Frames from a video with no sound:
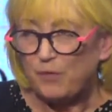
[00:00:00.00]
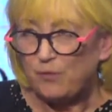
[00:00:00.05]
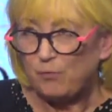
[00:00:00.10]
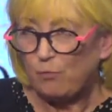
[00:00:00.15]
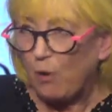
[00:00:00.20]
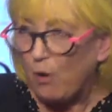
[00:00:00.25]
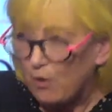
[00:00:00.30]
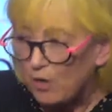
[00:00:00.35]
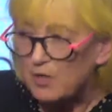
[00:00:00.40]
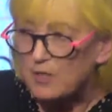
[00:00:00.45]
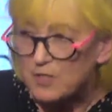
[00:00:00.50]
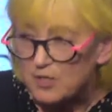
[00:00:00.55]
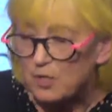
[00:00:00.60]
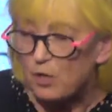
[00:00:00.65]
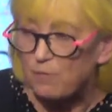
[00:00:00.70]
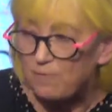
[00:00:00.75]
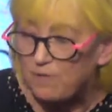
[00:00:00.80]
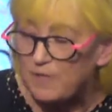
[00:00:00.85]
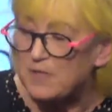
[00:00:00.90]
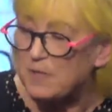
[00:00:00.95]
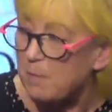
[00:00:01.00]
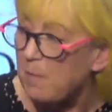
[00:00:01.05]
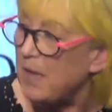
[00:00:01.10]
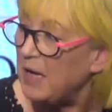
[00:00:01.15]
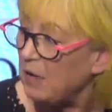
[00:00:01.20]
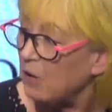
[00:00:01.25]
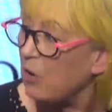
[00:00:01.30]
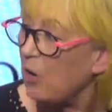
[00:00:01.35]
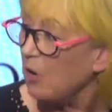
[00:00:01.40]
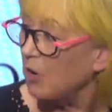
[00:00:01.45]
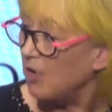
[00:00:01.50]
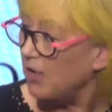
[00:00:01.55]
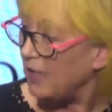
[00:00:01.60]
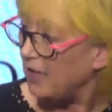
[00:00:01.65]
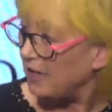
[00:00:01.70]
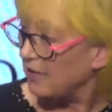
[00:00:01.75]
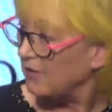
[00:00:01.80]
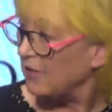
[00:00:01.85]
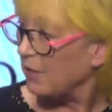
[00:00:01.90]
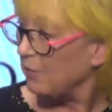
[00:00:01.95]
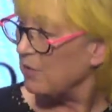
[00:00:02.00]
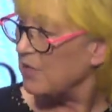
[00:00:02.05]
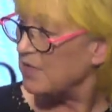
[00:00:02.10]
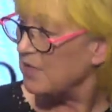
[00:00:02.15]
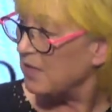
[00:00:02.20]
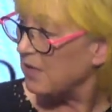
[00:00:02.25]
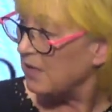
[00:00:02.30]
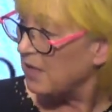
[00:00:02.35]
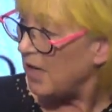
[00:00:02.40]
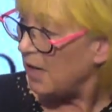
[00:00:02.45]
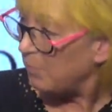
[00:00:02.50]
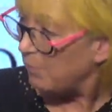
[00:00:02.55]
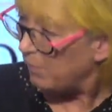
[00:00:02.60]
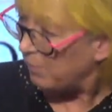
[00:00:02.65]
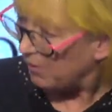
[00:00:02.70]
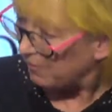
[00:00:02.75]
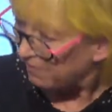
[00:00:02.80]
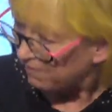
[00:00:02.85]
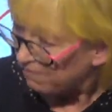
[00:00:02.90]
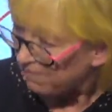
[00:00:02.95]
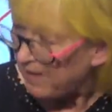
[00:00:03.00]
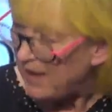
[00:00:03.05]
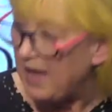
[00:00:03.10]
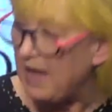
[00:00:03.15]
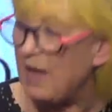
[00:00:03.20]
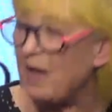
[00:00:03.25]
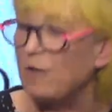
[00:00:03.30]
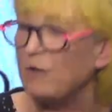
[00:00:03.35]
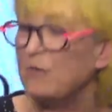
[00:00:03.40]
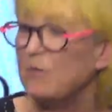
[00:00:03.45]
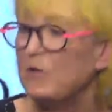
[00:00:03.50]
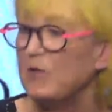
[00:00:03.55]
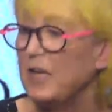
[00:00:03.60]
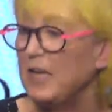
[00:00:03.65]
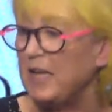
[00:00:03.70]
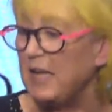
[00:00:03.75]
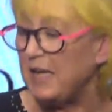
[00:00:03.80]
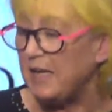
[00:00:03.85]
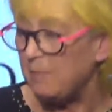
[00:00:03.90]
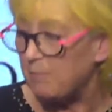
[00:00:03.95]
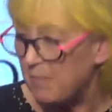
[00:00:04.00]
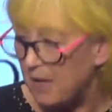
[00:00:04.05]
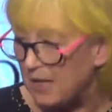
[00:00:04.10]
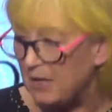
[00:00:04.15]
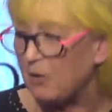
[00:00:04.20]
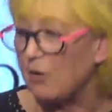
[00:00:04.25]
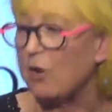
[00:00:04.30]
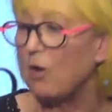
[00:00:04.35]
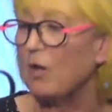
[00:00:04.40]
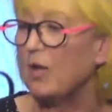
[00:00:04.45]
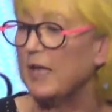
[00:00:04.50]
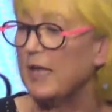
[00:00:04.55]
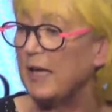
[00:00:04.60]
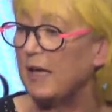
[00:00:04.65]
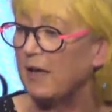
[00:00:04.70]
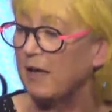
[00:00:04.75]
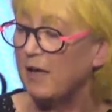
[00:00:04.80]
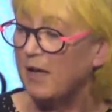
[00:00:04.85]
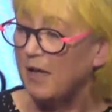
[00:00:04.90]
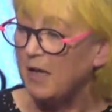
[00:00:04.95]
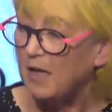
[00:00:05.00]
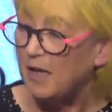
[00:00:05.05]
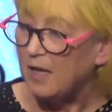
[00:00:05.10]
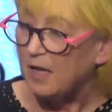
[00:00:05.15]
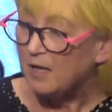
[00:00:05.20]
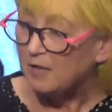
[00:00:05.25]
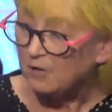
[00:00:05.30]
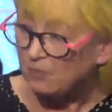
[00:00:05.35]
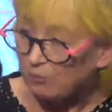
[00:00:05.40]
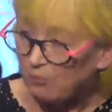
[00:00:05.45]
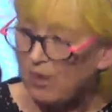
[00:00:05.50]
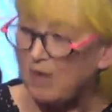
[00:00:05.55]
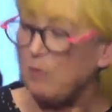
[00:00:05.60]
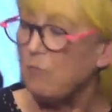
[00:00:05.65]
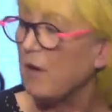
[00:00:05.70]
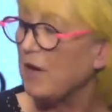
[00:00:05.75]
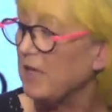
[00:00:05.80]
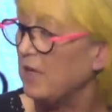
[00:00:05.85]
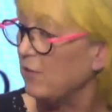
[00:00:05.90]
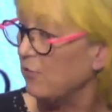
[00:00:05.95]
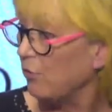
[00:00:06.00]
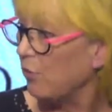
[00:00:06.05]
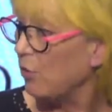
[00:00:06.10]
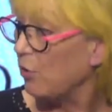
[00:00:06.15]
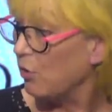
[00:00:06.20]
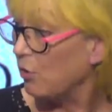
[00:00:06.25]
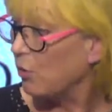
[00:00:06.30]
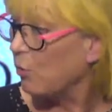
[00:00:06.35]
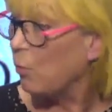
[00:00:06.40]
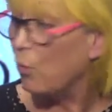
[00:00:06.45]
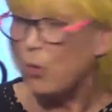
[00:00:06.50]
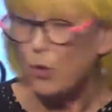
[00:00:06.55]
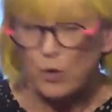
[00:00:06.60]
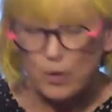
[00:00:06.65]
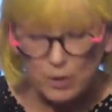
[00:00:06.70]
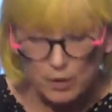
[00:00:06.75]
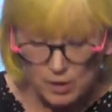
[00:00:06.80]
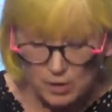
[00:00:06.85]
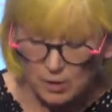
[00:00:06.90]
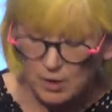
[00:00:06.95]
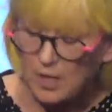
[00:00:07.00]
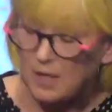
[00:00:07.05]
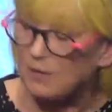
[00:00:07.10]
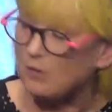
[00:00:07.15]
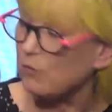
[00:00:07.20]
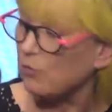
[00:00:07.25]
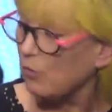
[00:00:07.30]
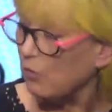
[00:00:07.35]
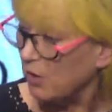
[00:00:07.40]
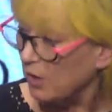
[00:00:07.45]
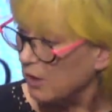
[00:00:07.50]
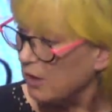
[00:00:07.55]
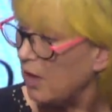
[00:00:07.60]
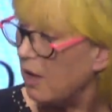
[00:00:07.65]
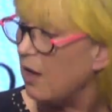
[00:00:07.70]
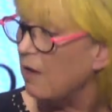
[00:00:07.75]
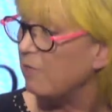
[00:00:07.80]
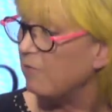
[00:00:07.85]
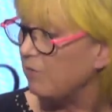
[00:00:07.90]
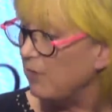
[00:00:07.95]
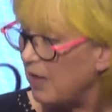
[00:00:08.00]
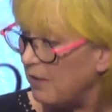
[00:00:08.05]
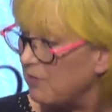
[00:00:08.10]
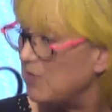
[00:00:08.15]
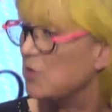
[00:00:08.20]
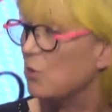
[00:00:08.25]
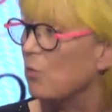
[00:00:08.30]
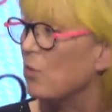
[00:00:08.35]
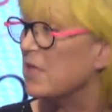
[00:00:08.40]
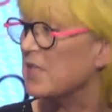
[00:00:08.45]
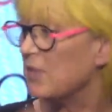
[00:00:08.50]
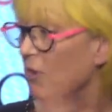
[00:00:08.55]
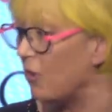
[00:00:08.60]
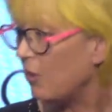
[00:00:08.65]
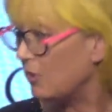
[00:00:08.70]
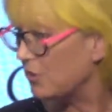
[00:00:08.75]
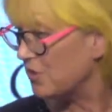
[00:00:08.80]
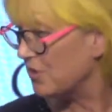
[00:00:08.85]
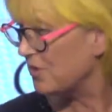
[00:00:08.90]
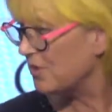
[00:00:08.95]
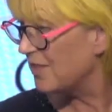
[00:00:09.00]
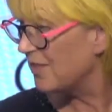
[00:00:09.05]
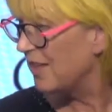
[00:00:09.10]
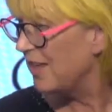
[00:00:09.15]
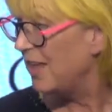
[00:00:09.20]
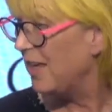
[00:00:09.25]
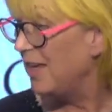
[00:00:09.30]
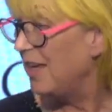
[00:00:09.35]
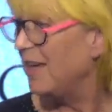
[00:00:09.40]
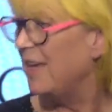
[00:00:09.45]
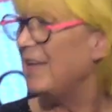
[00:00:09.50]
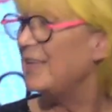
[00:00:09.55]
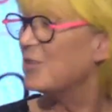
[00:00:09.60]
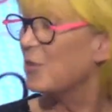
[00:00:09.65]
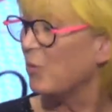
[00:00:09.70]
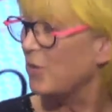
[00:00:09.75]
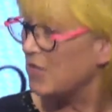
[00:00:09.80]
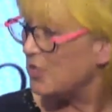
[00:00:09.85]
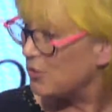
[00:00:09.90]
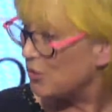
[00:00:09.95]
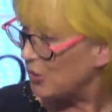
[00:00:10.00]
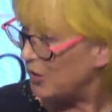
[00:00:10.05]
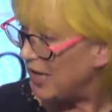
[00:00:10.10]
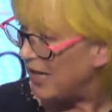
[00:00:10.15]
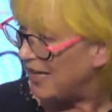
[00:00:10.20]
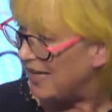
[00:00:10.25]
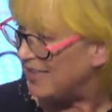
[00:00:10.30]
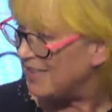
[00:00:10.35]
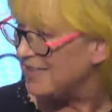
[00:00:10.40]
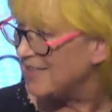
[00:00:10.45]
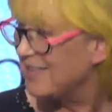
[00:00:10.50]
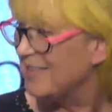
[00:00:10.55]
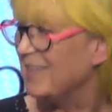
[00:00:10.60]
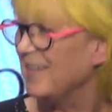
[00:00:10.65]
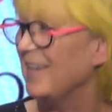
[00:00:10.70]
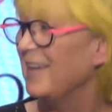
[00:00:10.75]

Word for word: throw herself into melancholy. There is a, a, profoundly melancholic thread running through her work and through her life. Love is always lost. It's always too late. Right.